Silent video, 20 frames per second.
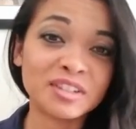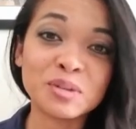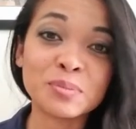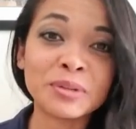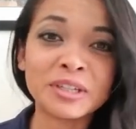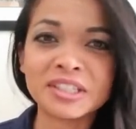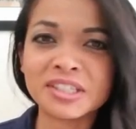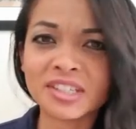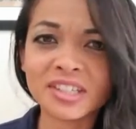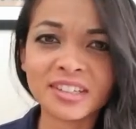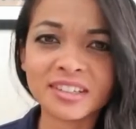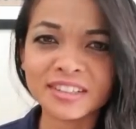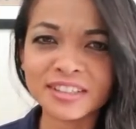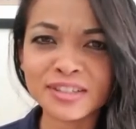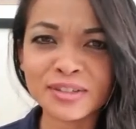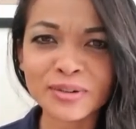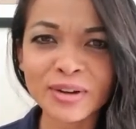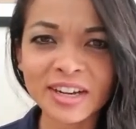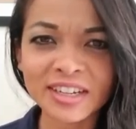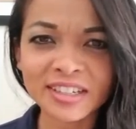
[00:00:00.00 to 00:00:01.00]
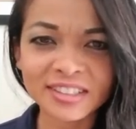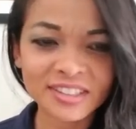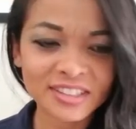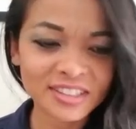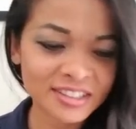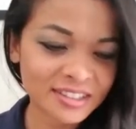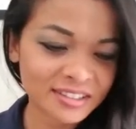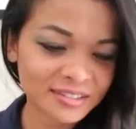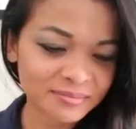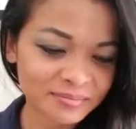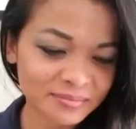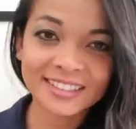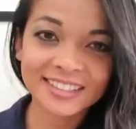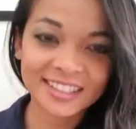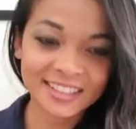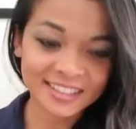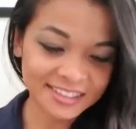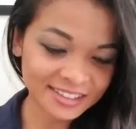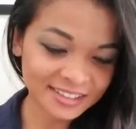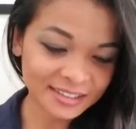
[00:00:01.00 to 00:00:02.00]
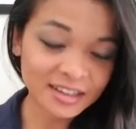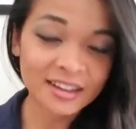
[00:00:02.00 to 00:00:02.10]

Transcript: You're pitching a strategy. Yes.